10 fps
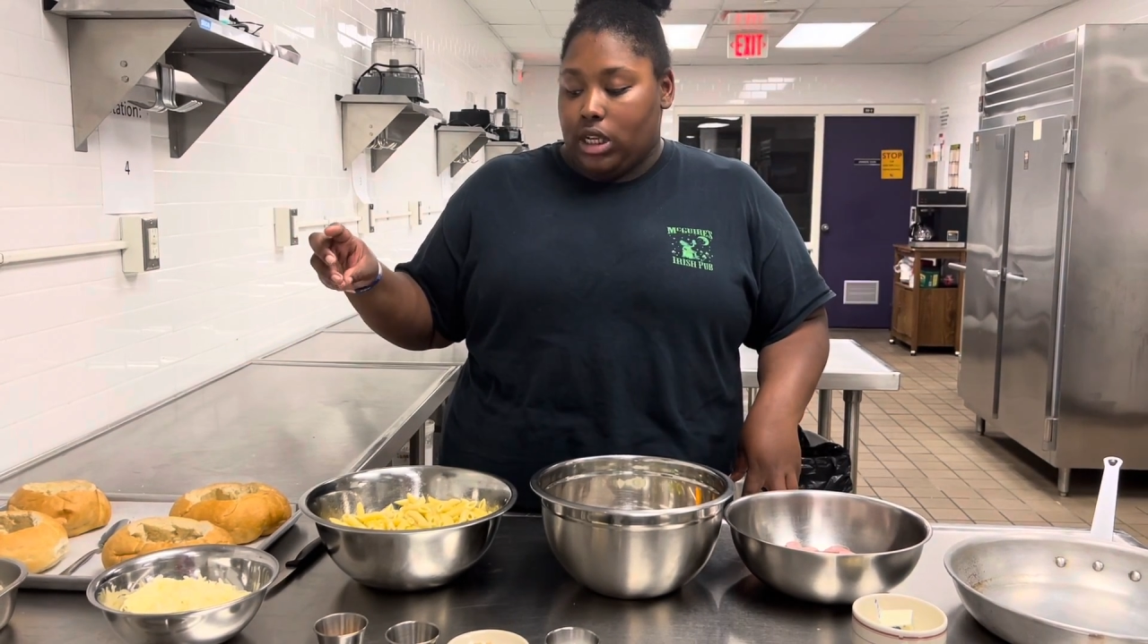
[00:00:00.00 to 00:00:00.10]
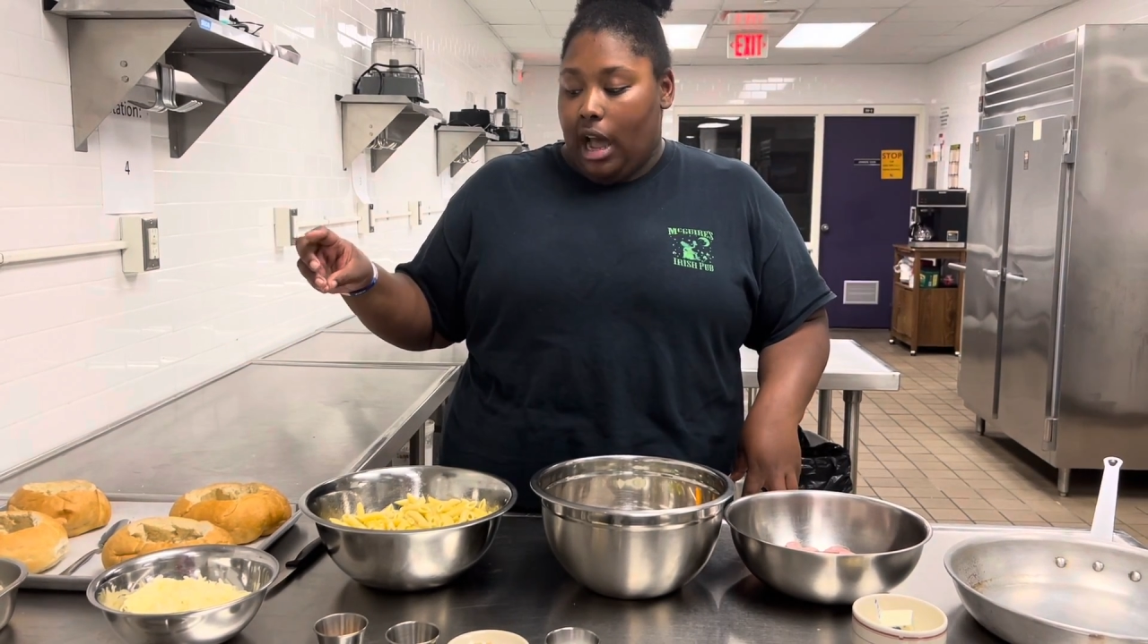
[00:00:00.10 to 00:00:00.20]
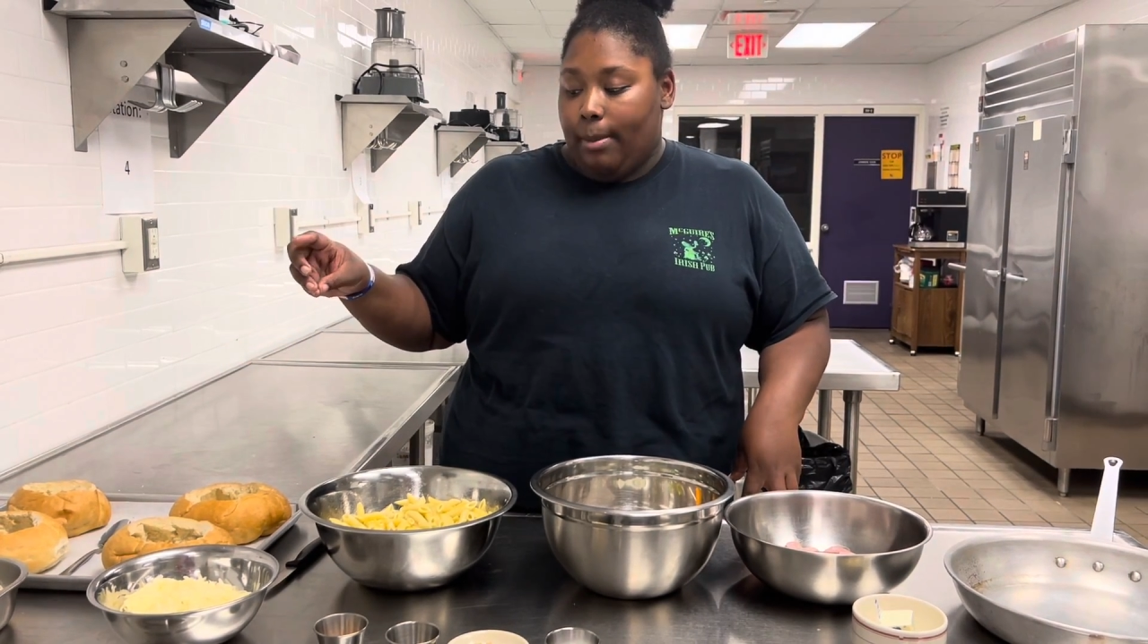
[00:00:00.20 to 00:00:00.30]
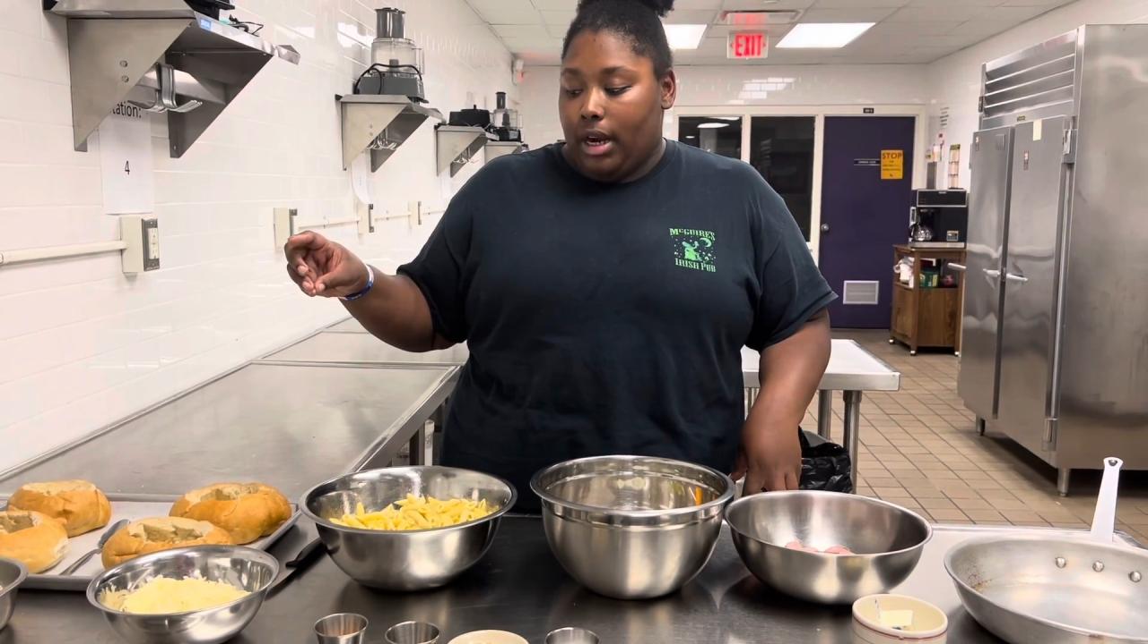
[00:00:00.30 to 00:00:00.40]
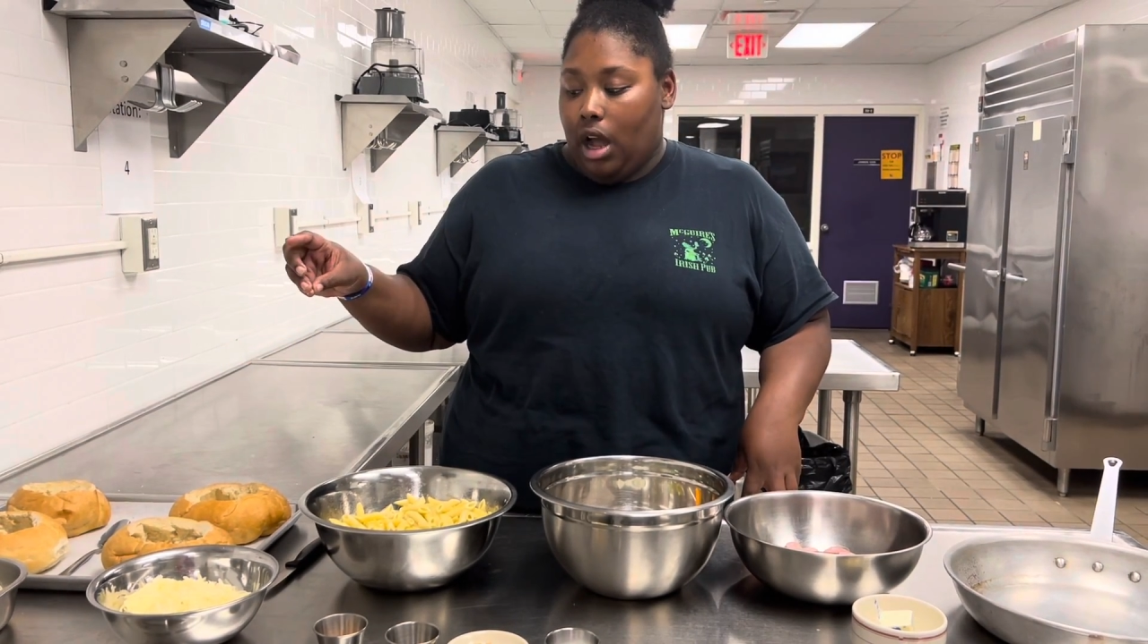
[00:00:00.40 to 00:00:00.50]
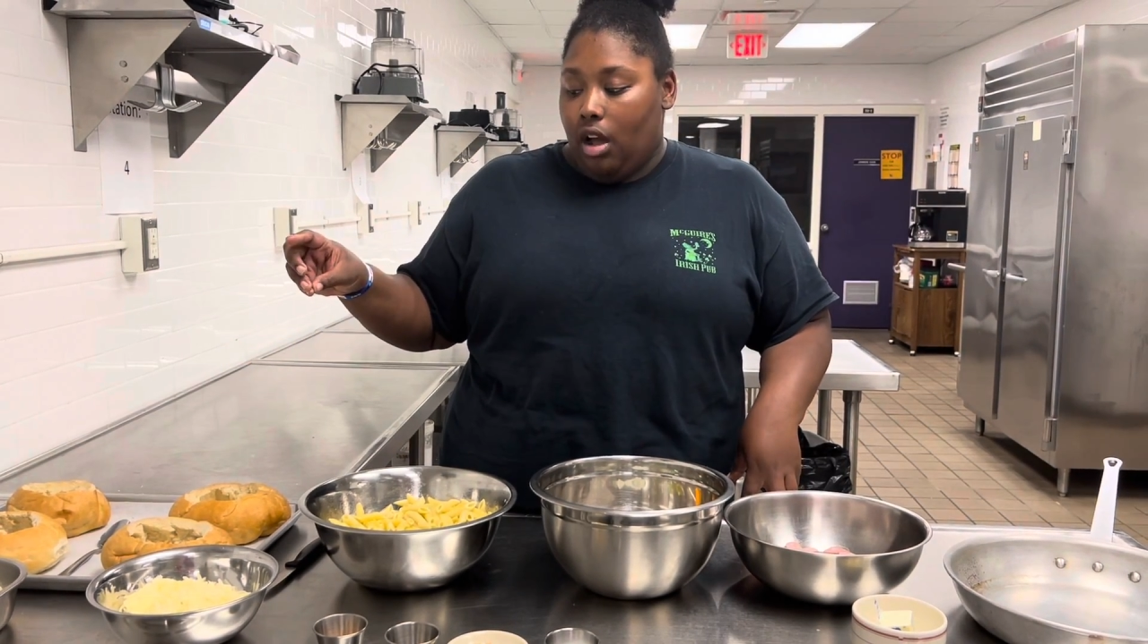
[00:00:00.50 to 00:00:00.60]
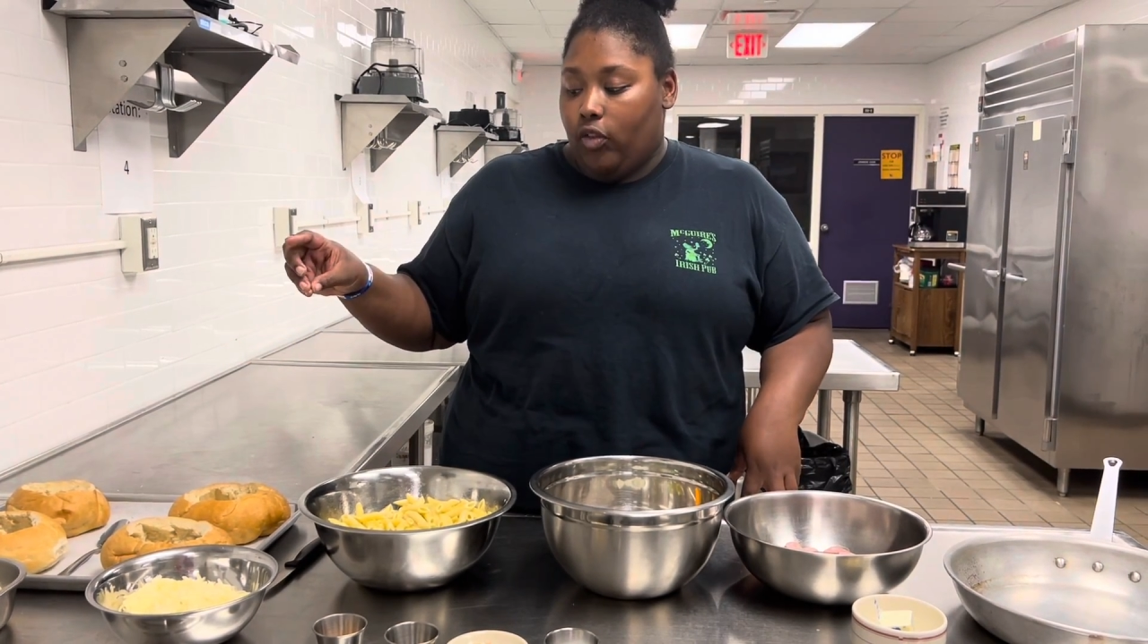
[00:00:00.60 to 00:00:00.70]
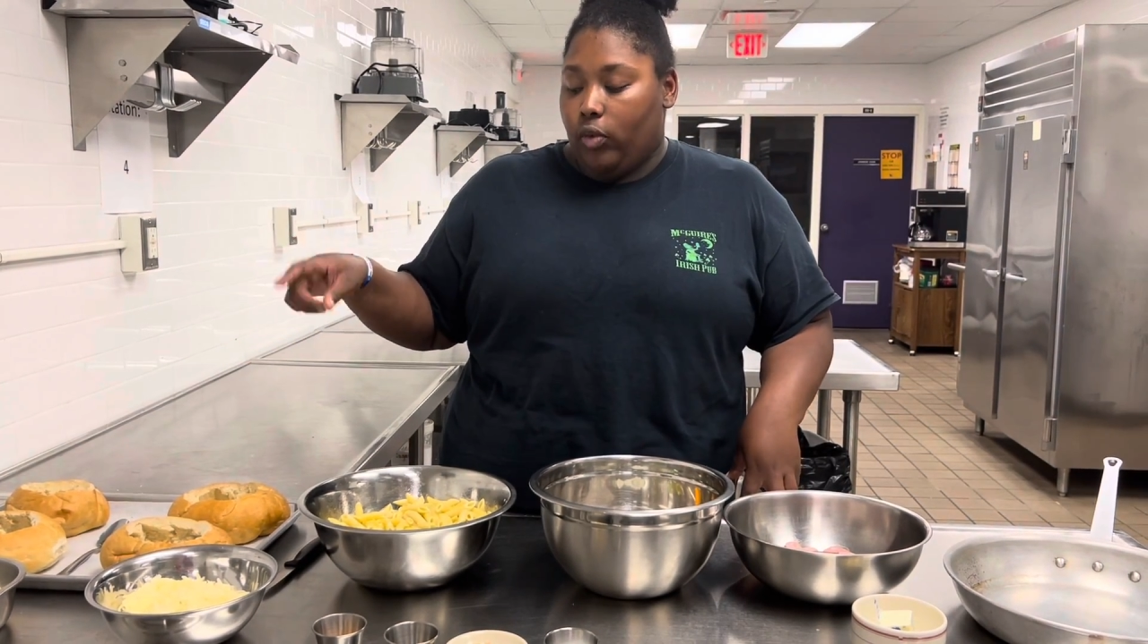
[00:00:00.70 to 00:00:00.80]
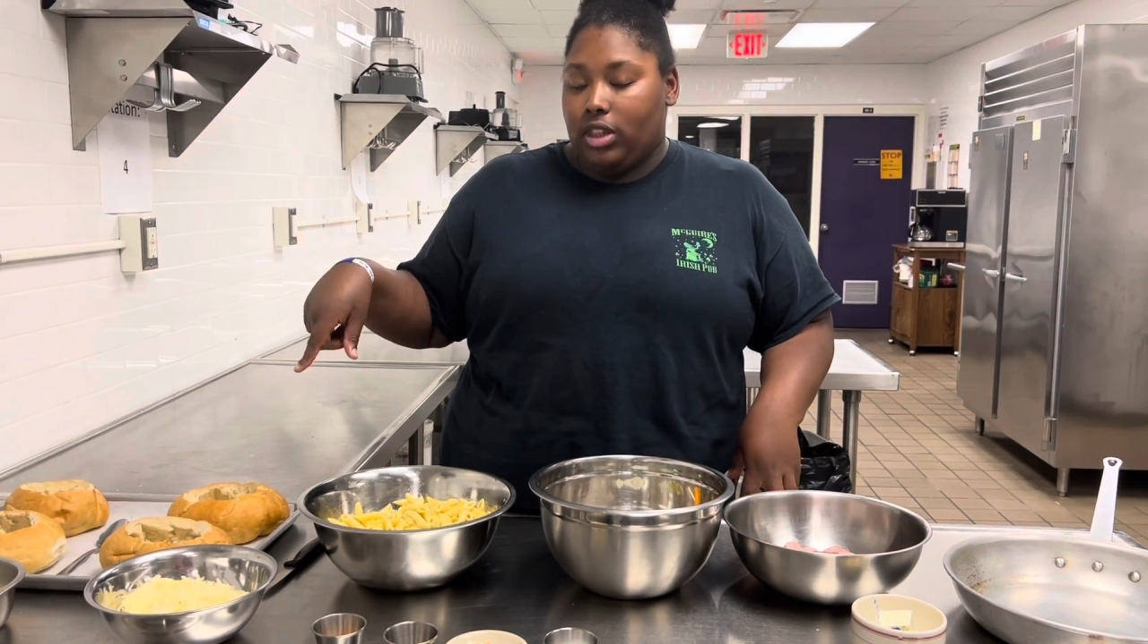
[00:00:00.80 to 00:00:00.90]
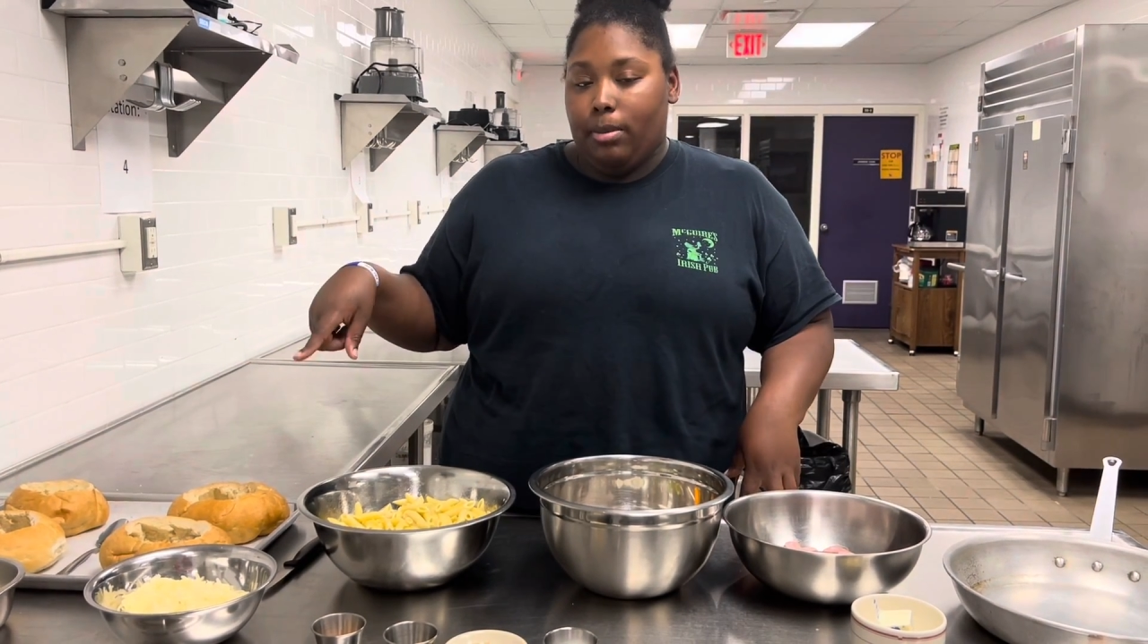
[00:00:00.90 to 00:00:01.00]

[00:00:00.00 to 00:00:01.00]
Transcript: top it off with